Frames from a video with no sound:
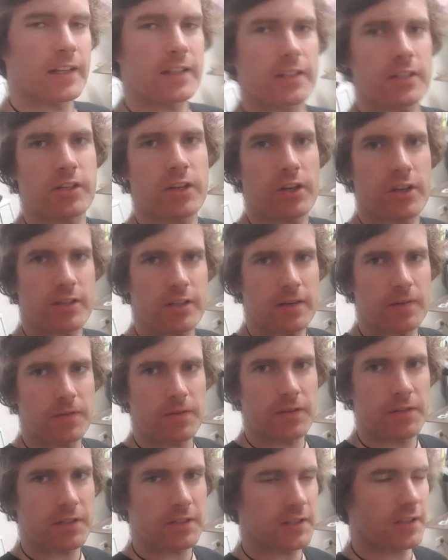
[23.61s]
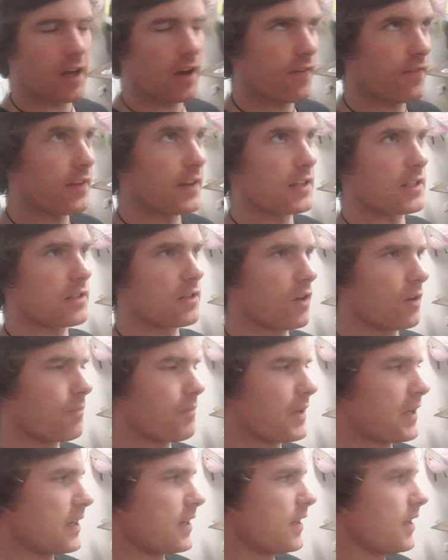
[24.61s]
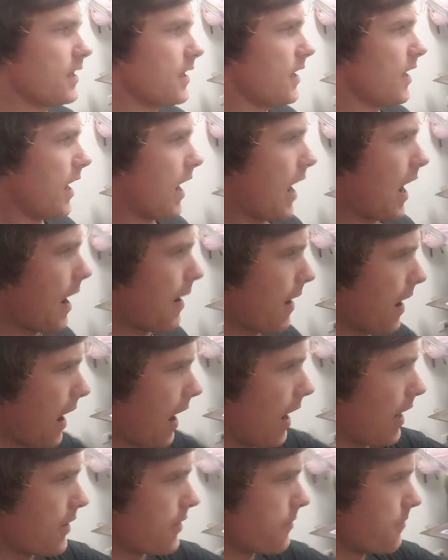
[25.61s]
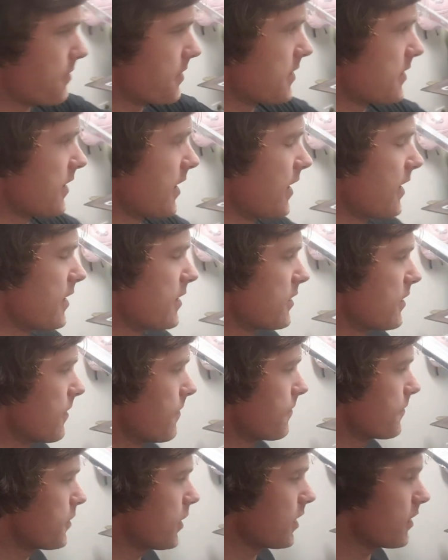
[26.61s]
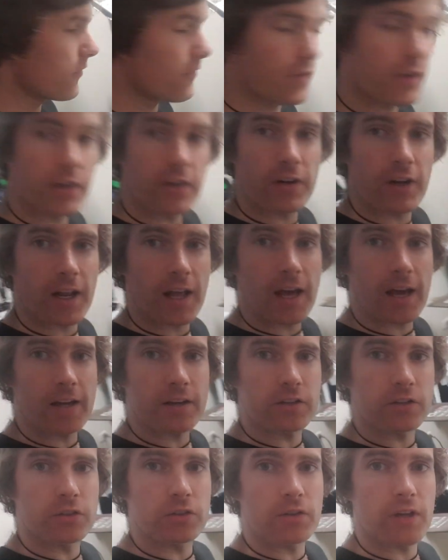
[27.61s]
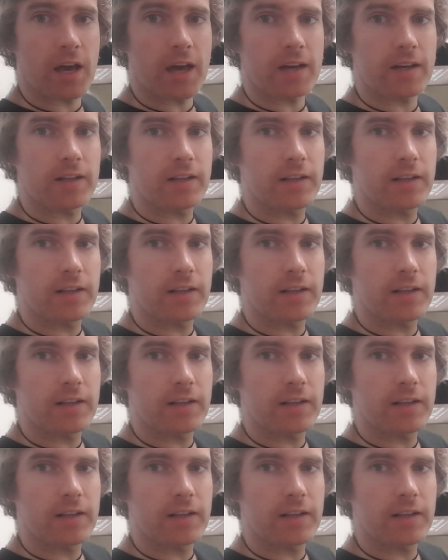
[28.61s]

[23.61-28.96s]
So some of the stuff has not been 100%, and so I'm trying to figure out how to do that.